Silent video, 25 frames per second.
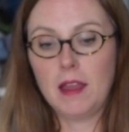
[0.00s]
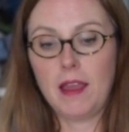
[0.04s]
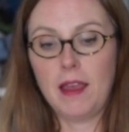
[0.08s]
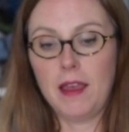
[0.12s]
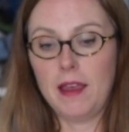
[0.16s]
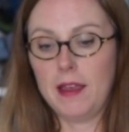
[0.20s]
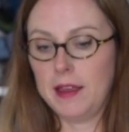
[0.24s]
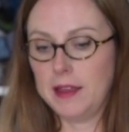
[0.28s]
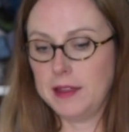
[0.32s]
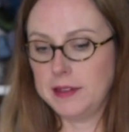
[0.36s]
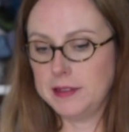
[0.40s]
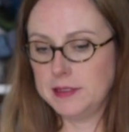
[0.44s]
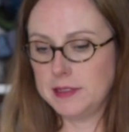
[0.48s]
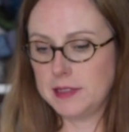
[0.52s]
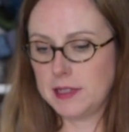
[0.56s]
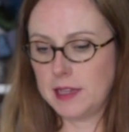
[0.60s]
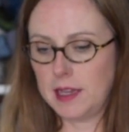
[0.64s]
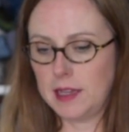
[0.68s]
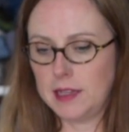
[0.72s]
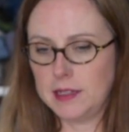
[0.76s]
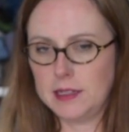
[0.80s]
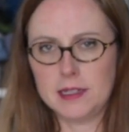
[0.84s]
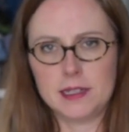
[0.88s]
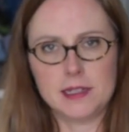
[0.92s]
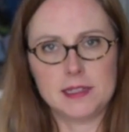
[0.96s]
And
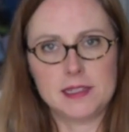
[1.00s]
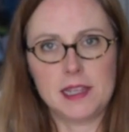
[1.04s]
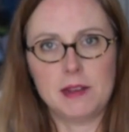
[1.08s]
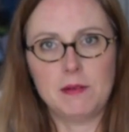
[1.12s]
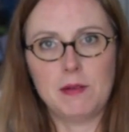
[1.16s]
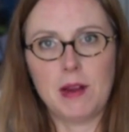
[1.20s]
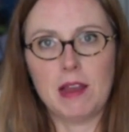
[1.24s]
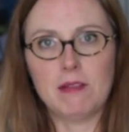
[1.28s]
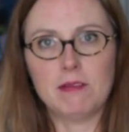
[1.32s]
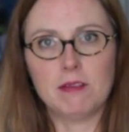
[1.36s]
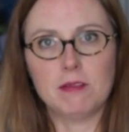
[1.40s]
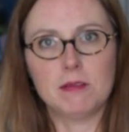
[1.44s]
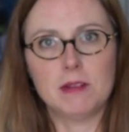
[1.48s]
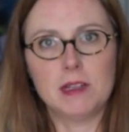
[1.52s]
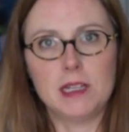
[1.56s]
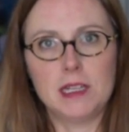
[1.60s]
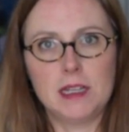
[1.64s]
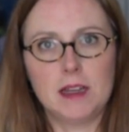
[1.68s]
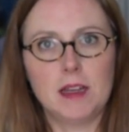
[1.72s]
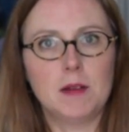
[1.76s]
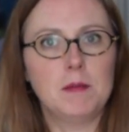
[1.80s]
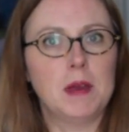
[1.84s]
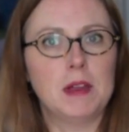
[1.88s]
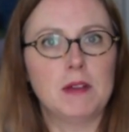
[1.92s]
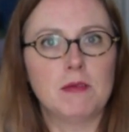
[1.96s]
did I say
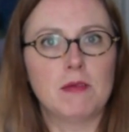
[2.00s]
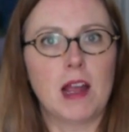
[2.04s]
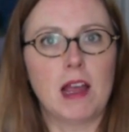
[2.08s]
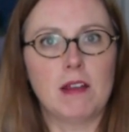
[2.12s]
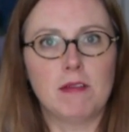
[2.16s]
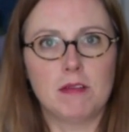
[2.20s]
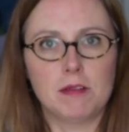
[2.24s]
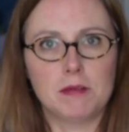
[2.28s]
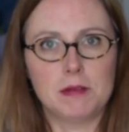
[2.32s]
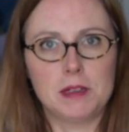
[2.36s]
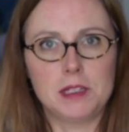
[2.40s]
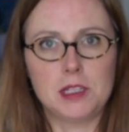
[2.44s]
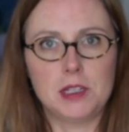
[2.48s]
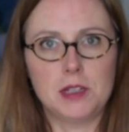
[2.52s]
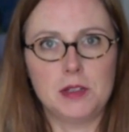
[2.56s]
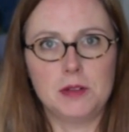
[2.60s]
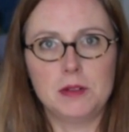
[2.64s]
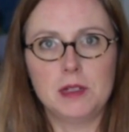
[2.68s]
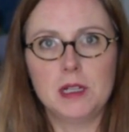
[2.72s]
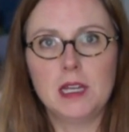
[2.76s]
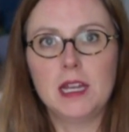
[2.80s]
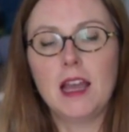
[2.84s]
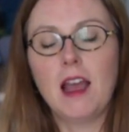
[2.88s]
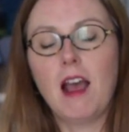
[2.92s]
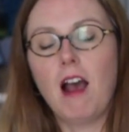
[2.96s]
Ravelry? I meant Ravelry too.
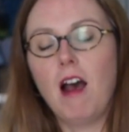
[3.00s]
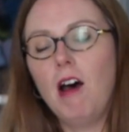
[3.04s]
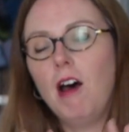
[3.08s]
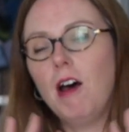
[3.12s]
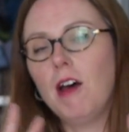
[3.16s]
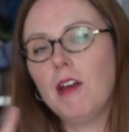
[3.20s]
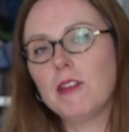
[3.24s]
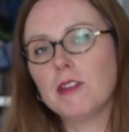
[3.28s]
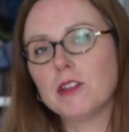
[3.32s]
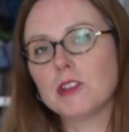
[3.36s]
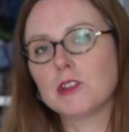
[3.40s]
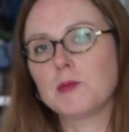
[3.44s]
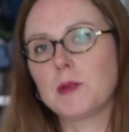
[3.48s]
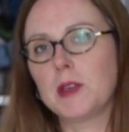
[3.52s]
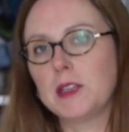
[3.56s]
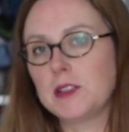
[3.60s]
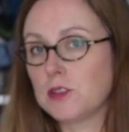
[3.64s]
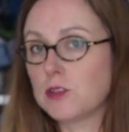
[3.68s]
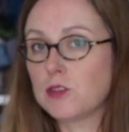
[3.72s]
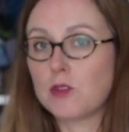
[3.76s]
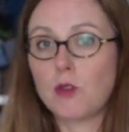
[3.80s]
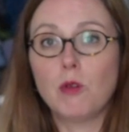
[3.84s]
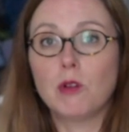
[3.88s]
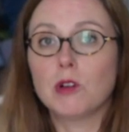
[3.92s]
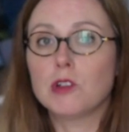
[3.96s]
All those
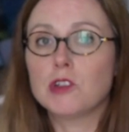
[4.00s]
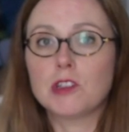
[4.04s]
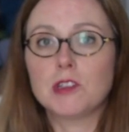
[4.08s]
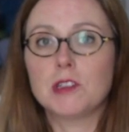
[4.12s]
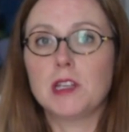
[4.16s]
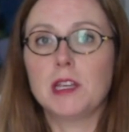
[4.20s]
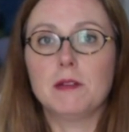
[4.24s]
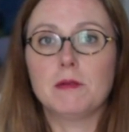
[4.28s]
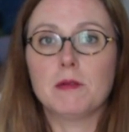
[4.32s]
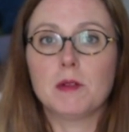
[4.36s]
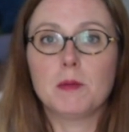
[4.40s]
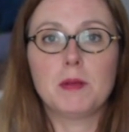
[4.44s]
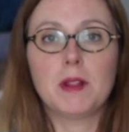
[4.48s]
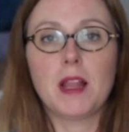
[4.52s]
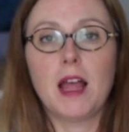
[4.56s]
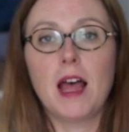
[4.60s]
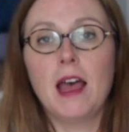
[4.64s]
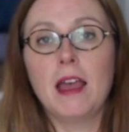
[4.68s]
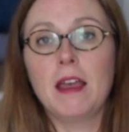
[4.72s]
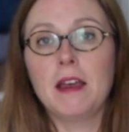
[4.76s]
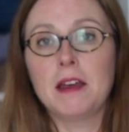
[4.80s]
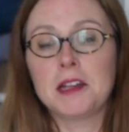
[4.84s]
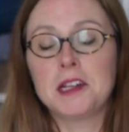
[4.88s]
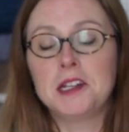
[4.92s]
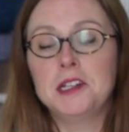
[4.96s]
places, or just hit
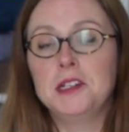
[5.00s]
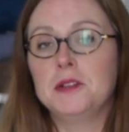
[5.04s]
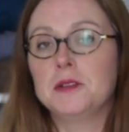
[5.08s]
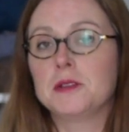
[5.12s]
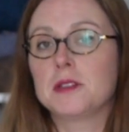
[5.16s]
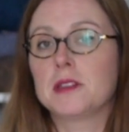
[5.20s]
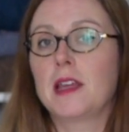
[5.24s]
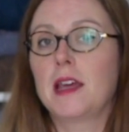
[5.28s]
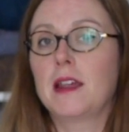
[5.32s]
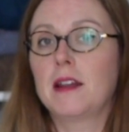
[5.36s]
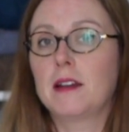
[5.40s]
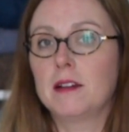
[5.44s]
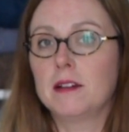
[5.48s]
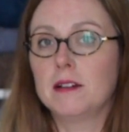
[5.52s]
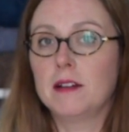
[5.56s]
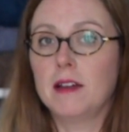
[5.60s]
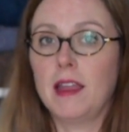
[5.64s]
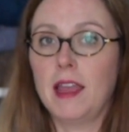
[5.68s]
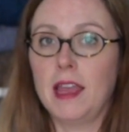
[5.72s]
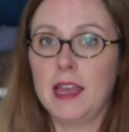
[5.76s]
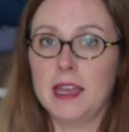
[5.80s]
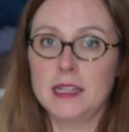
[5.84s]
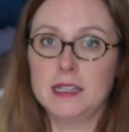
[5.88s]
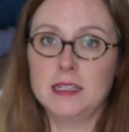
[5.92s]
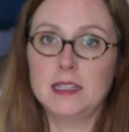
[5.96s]
reply on a newsletter
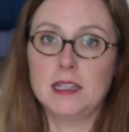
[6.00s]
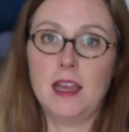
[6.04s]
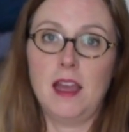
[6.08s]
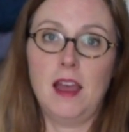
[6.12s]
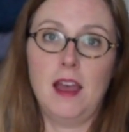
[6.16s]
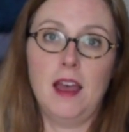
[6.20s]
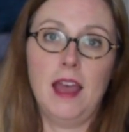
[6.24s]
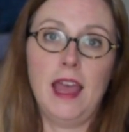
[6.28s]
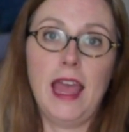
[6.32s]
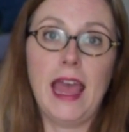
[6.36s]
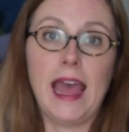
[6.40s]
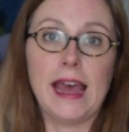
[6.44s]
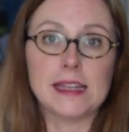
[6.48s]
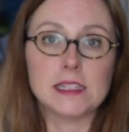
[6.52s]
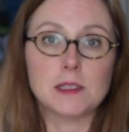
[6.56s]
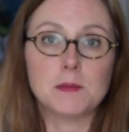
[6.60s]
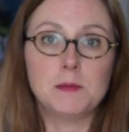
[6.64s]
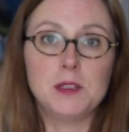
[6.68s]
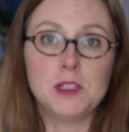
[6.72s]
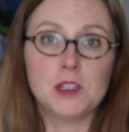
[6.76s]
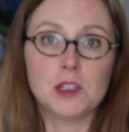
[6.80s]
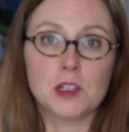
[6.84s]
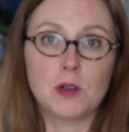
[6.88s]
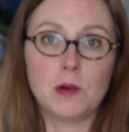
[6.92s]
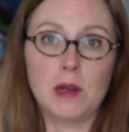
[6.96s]
and ask
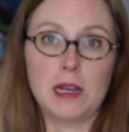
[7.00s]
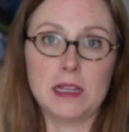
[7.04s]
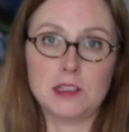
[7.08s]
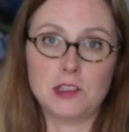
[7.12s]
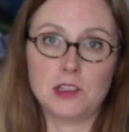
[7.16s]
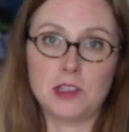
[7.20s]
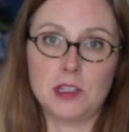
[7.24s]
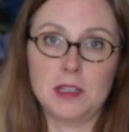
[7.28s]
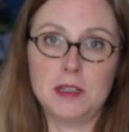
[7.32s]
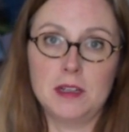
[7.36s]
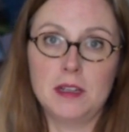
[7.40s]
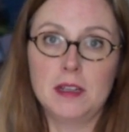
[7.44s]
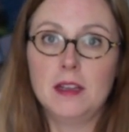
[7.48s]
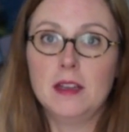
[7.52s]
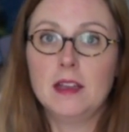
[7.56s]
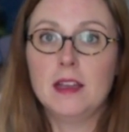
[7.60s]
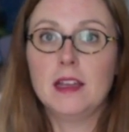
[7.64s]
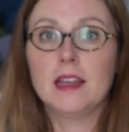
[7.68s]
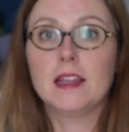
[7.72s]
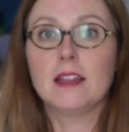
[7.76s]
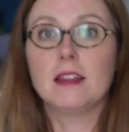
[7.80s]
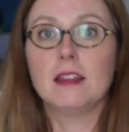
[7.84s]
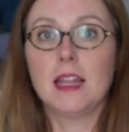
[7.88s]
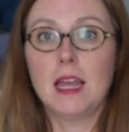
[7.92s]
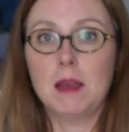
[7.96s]
me your question.
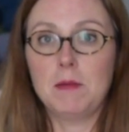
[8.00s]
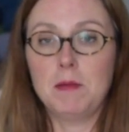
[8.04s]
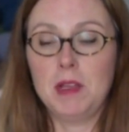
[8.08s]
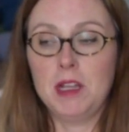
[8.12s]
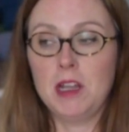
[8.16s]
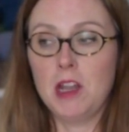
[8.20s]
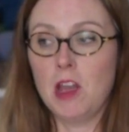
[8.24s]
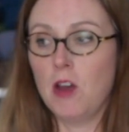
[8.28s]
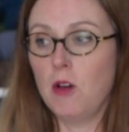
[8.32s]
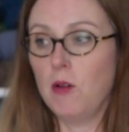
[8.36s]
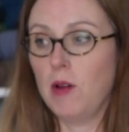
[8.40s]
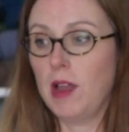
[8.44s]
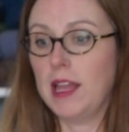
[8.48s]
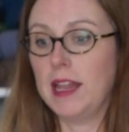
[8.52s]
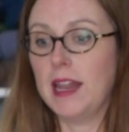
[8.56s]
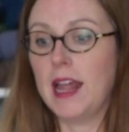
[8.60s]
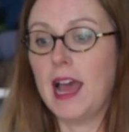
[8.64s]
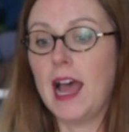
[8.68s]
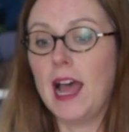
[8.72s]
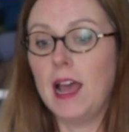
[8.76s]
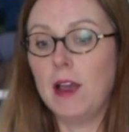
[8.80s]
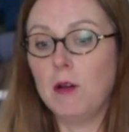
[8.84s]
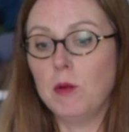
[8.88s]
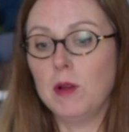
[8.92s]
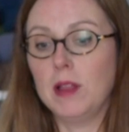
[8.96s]
Let me know, and
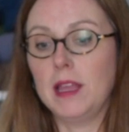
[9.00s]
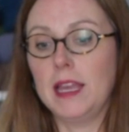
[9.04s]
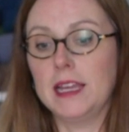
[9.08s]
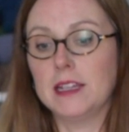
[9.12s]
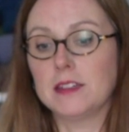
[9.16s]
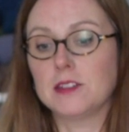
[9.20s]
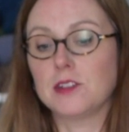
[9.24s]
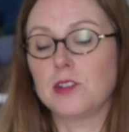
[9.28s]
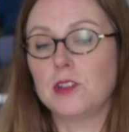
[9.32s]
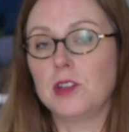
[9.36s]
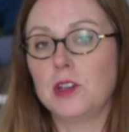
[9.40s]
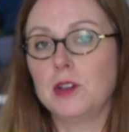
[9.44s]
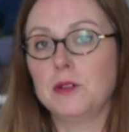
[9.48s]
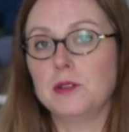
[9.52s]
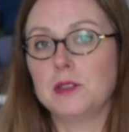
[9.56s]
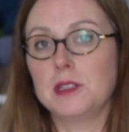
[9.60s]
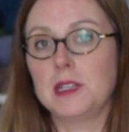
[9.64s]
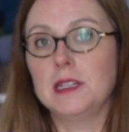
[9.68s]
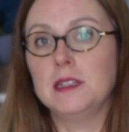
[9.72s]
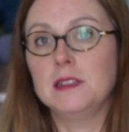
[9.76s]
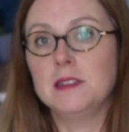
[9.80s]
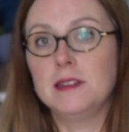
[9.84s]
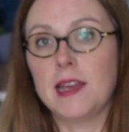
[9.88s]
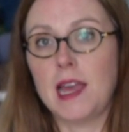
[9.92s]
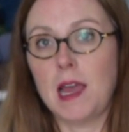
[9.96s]
I will answer those
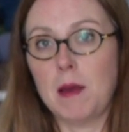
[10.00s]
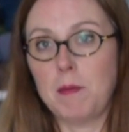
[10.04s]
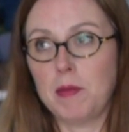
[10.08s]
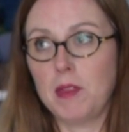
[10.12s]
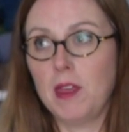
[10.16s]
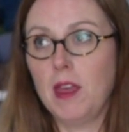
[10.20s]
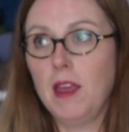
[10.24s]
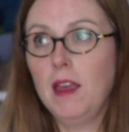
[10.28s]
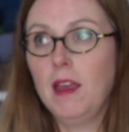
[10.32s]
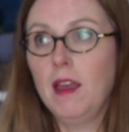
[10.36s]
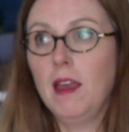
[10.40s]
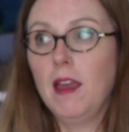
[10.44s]
in depth.